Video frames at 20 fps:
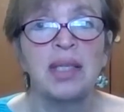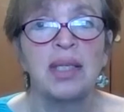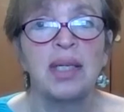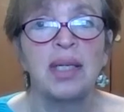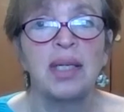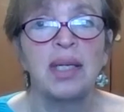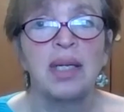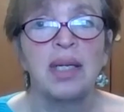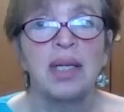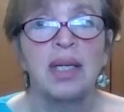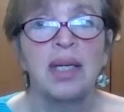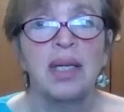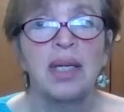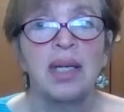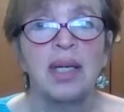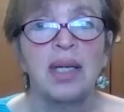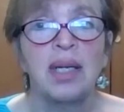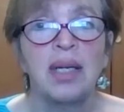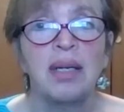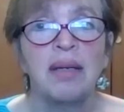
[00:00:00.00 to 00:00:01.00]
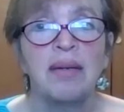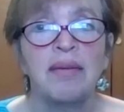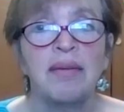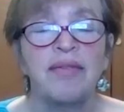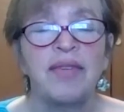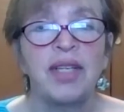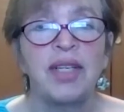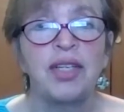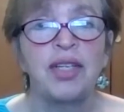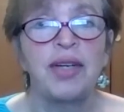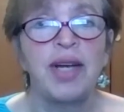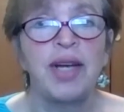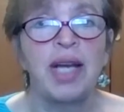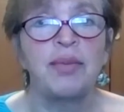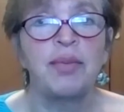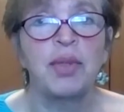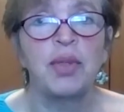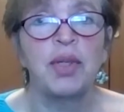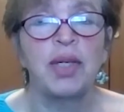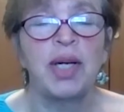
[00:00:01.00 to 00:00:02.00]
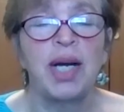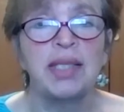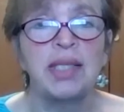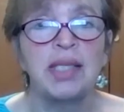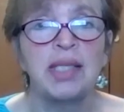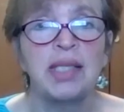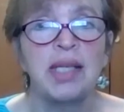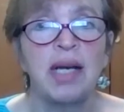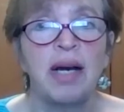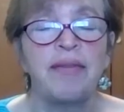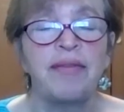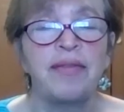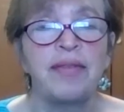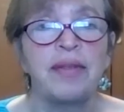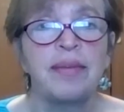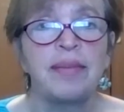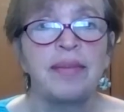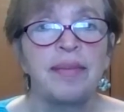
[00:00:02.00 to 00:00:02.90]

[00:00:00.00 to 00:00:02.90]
No. no. Pulling your head with all kinds of stuff?